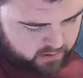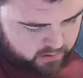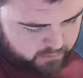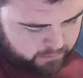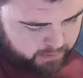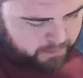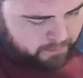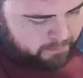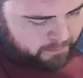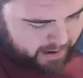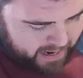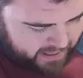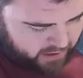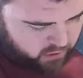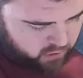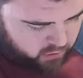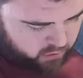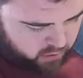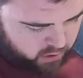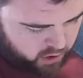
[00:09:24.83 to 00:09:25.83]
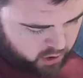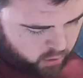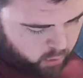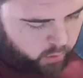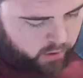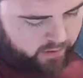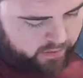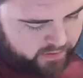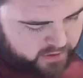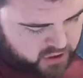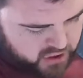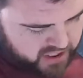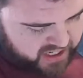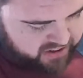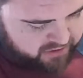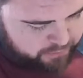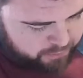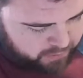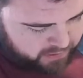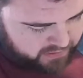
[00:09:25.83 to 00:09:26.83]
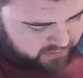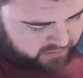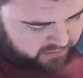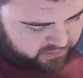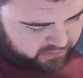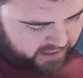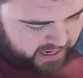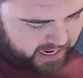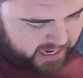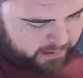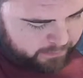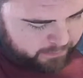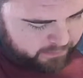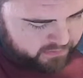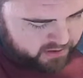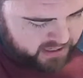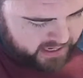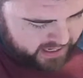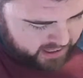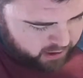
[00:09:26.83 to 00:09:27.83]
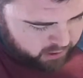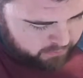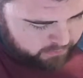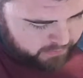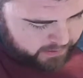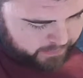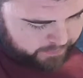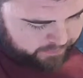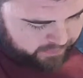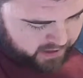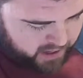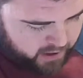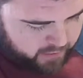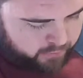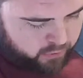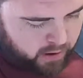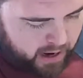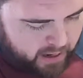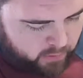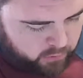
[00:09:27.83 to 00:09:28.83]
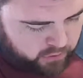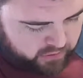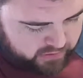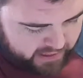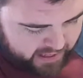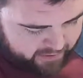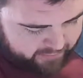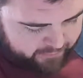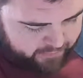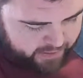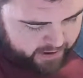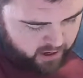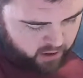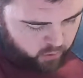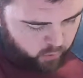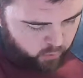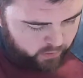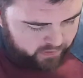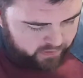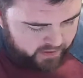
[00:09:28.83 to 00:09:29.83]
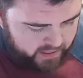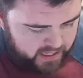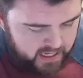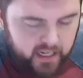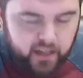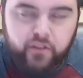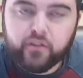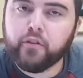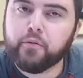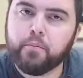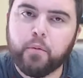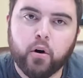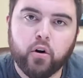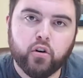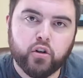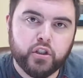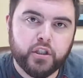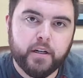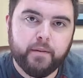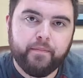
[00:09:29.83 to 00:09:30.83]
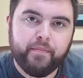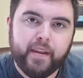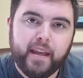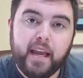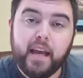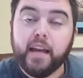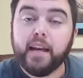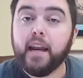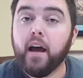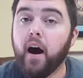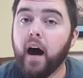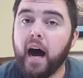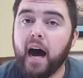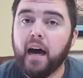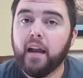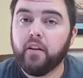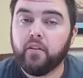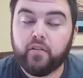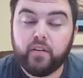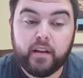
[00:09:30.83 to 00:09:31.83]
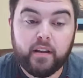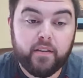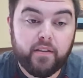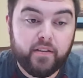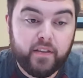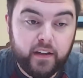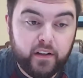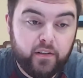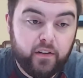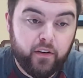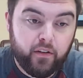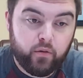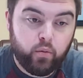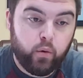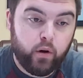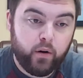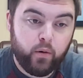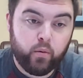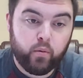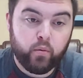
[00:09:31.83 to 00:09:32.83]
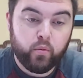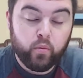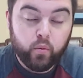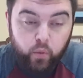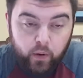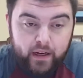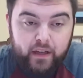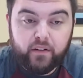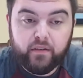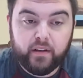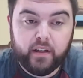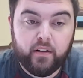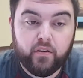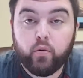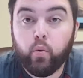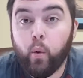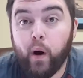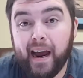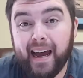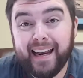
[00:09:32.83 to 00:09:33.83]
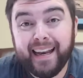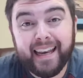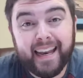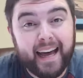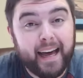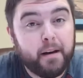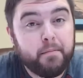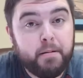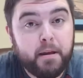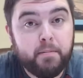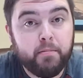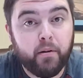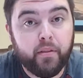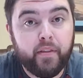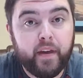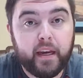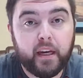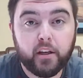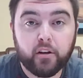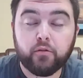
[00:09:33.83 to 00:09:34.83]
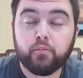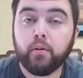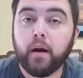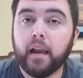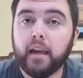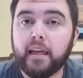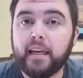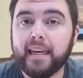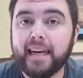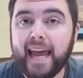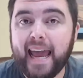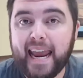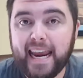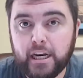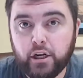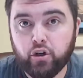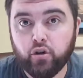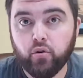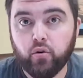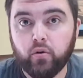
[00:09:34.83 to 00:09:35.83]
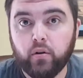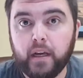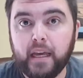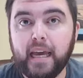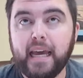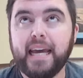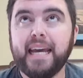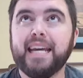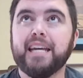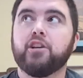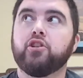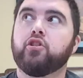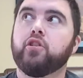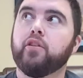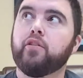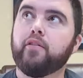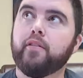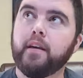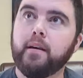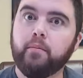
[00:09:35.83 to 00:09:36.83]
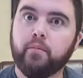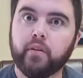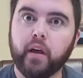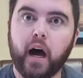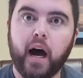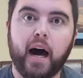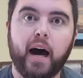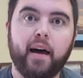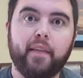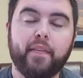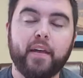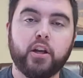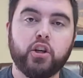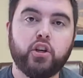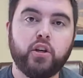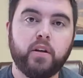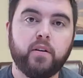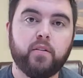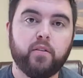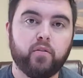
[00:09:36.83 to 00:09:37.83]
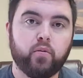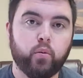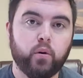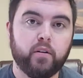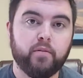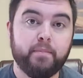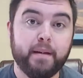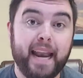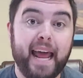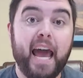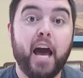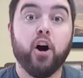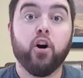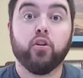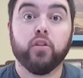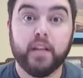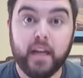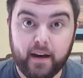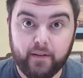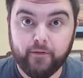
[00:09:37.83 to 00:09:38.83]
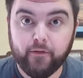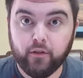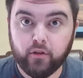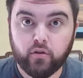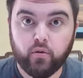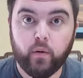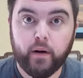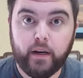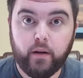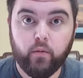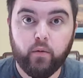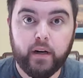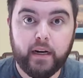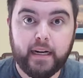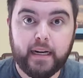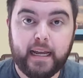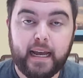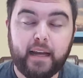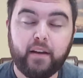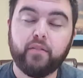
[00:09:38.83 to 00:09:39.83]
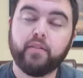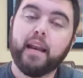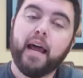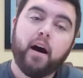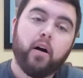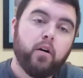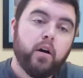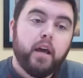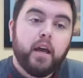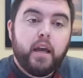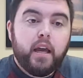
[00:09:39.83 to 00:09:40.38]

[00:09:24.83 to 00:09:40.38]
But Michael, one of the chief princes, came to help me, for I was left there with the kings of Persia. Now, honestly, this is one of the reasons why a lot of people think it's probably an angel. It just seems odd that Jesus would have been held up for 21 days. Now,